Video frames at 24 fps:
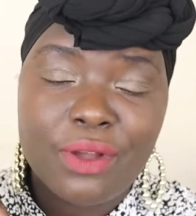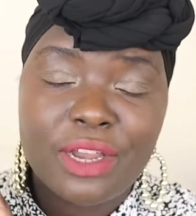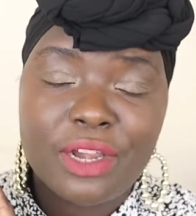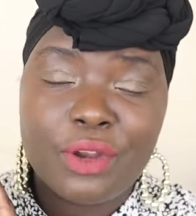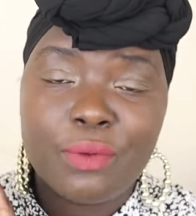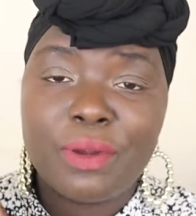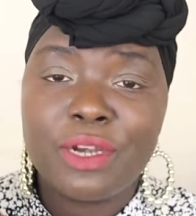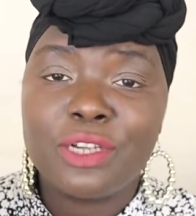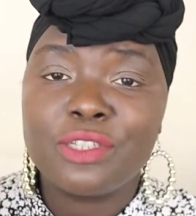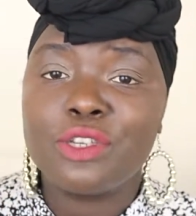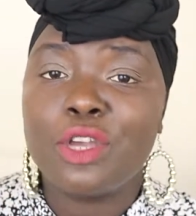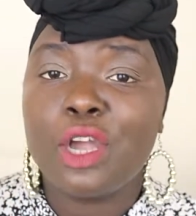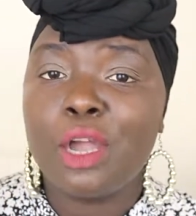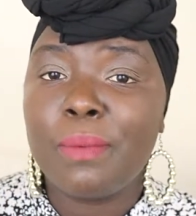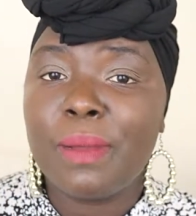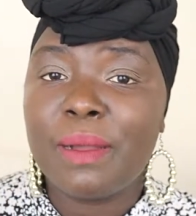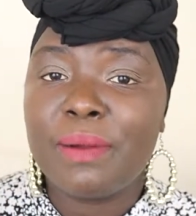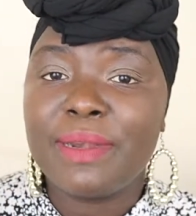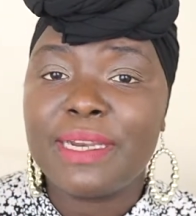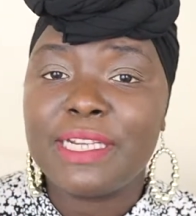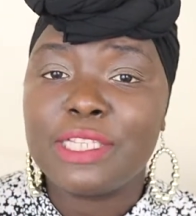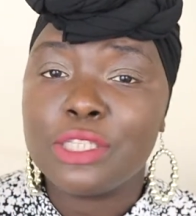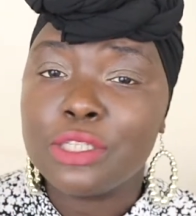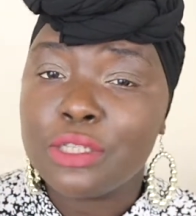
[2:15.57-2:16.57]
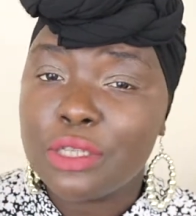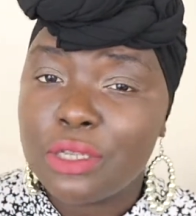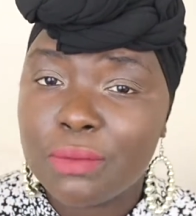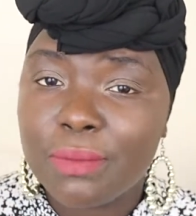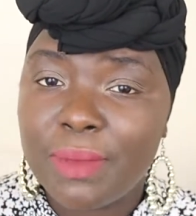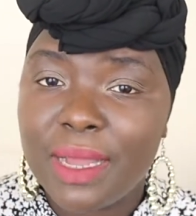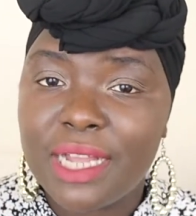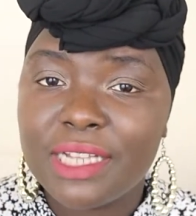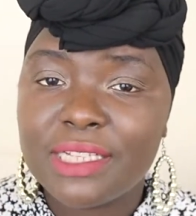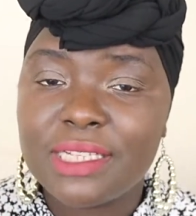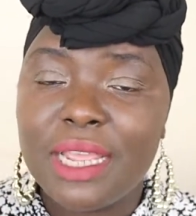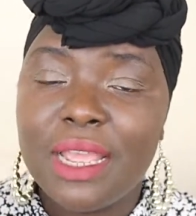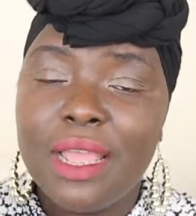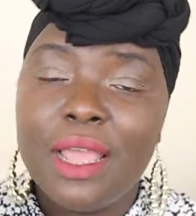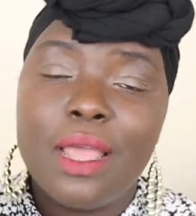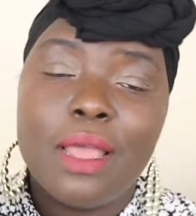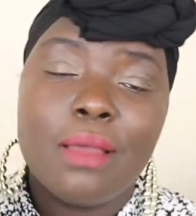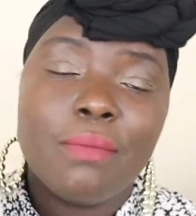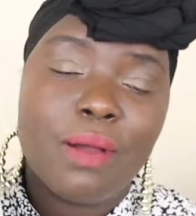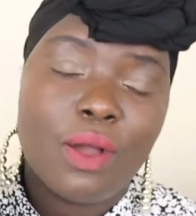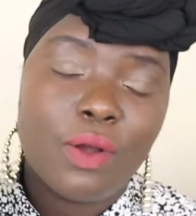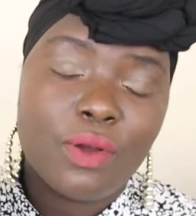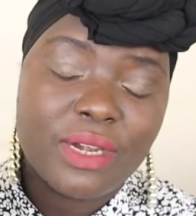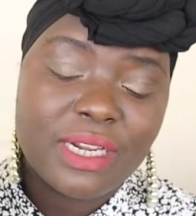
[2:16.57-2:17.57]
I don't want to talk about it too much,
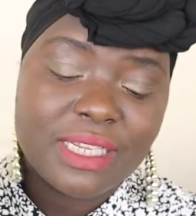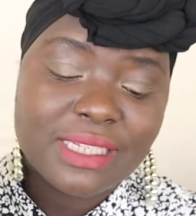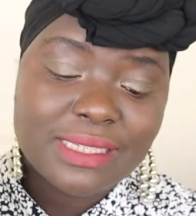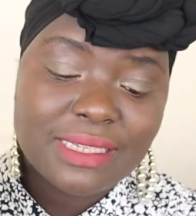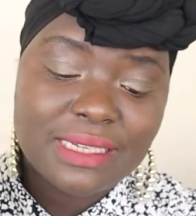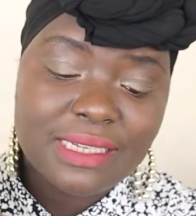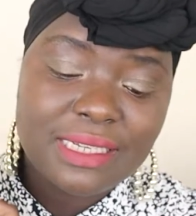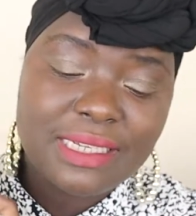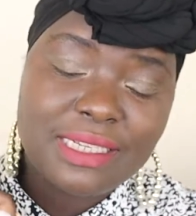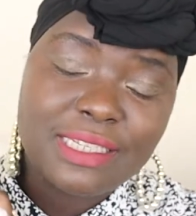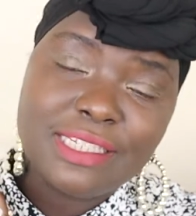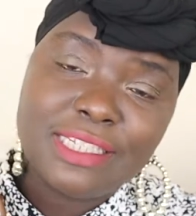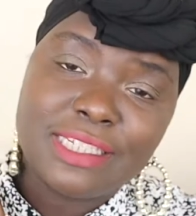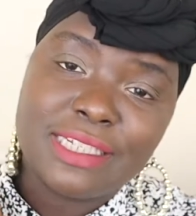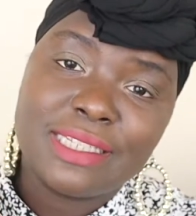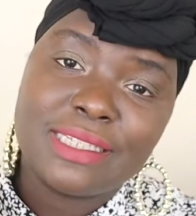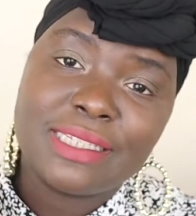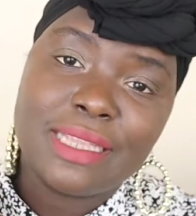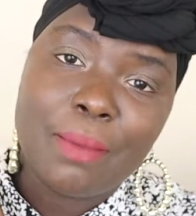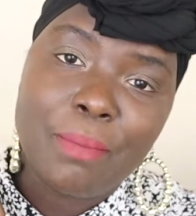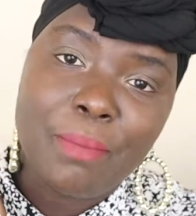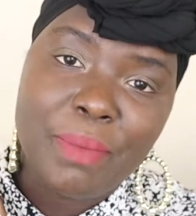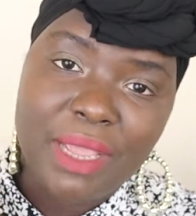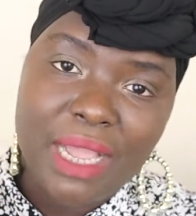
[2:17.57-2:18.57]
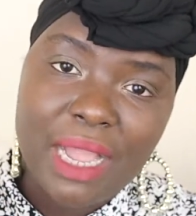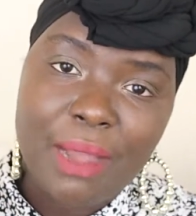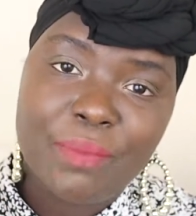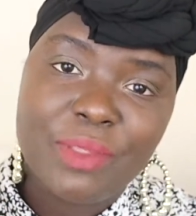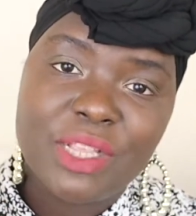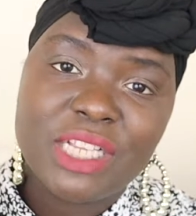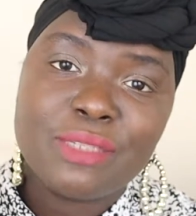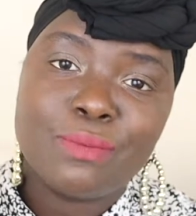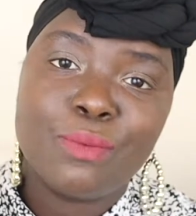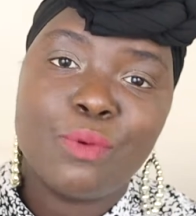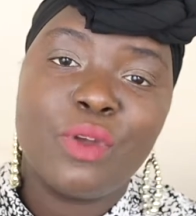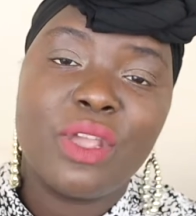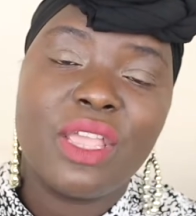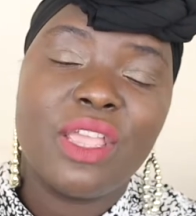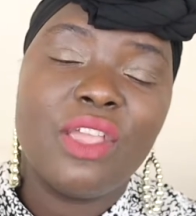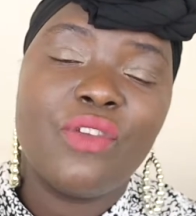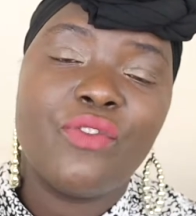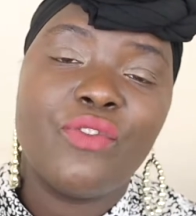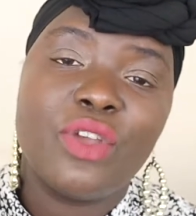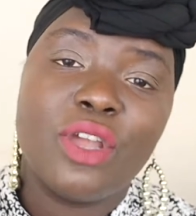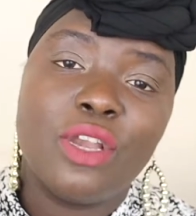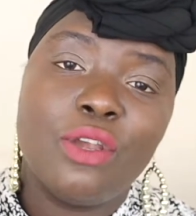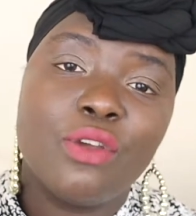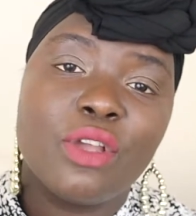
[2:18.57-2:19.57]
but honestly, just pick up this book
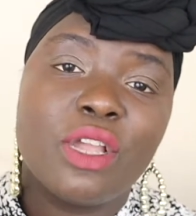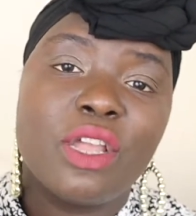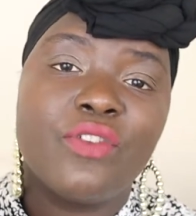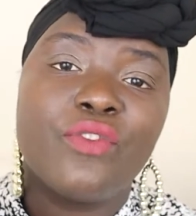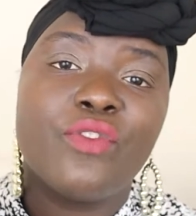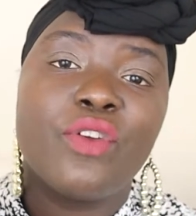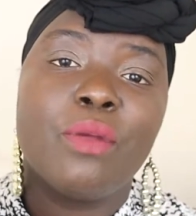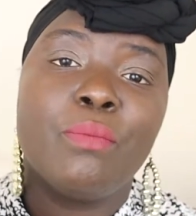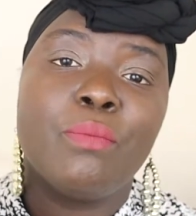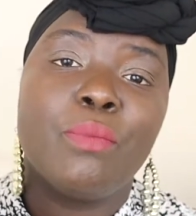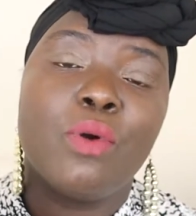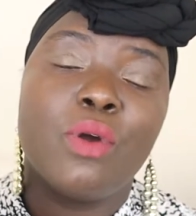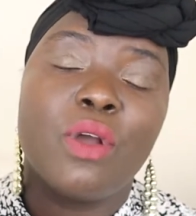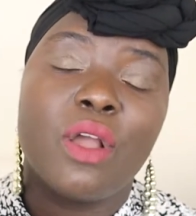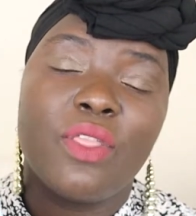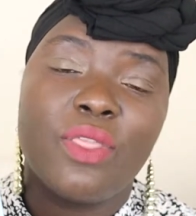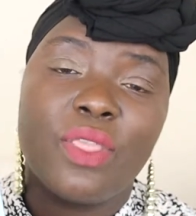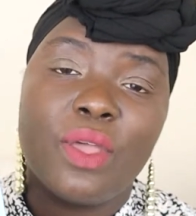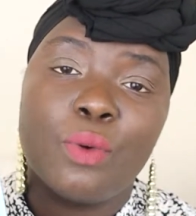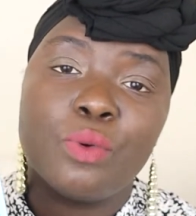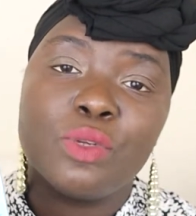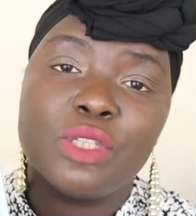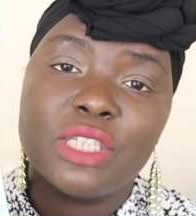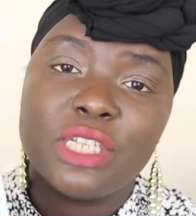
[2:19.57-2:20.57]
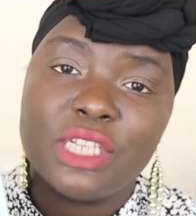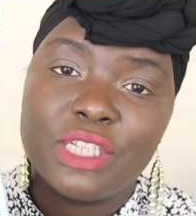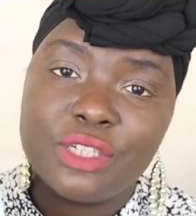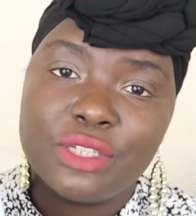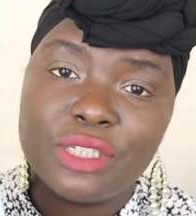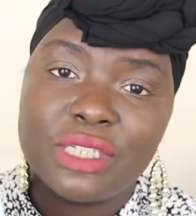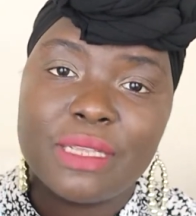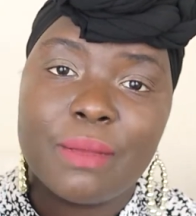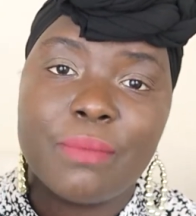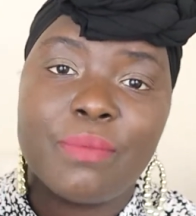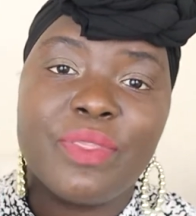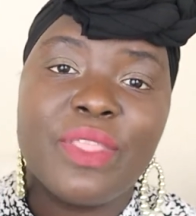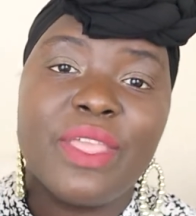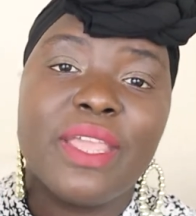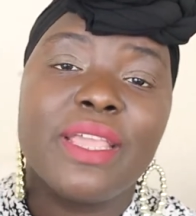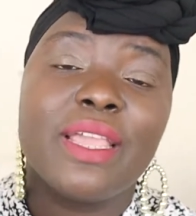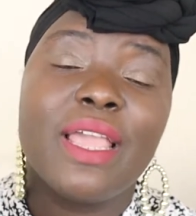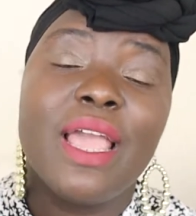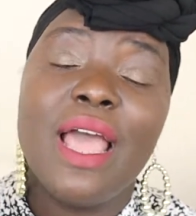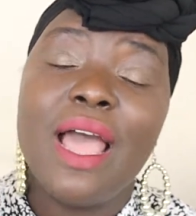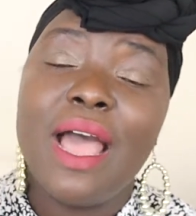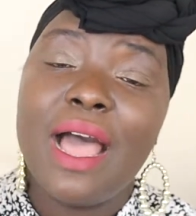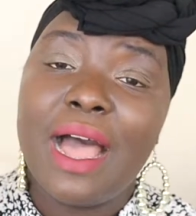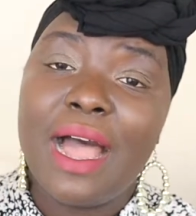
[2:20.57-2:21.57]
if you are looking for a book that will teach you something.